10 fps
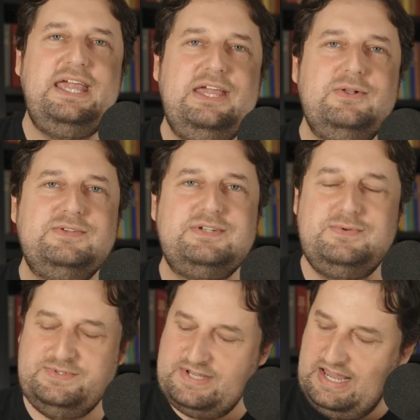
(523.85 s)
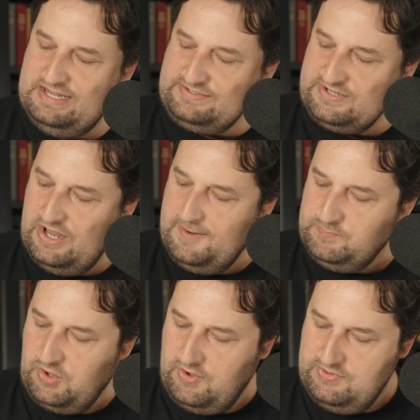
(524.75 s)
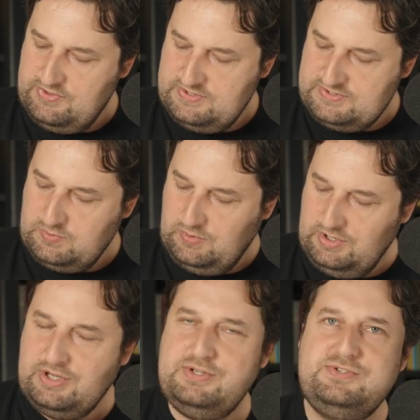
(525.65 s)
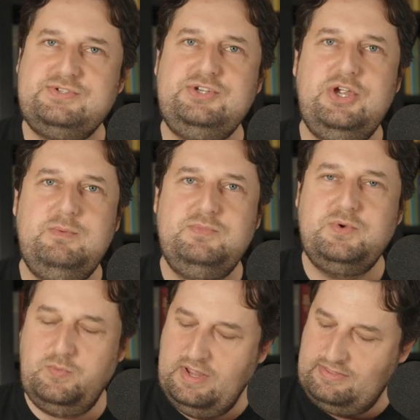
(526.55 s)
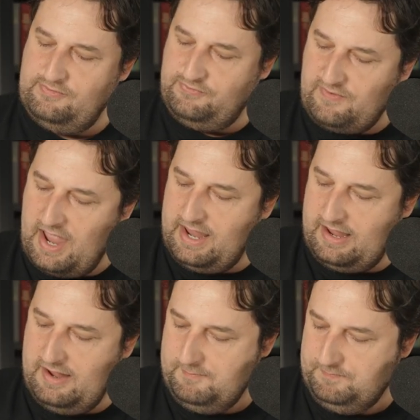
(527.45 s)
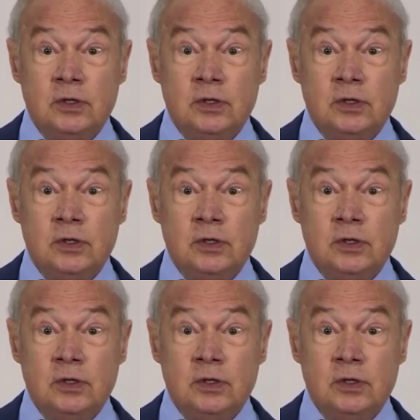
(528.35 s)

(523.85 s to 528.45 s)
He also says others were consumed with fire.